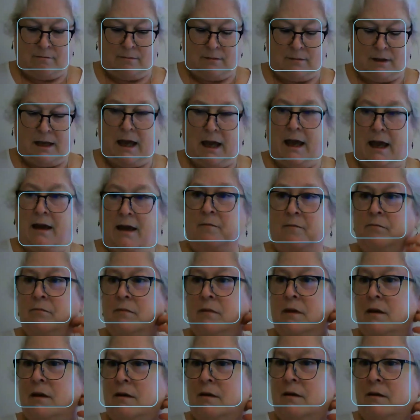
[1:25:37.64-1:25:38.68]
Okay,
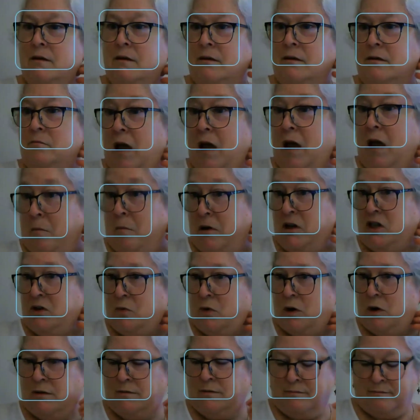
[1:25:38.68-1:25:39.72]
not much of
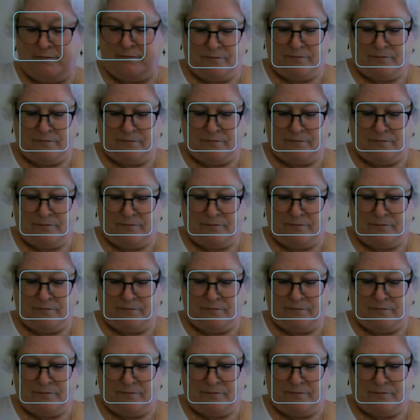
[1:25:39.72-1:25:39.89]
one.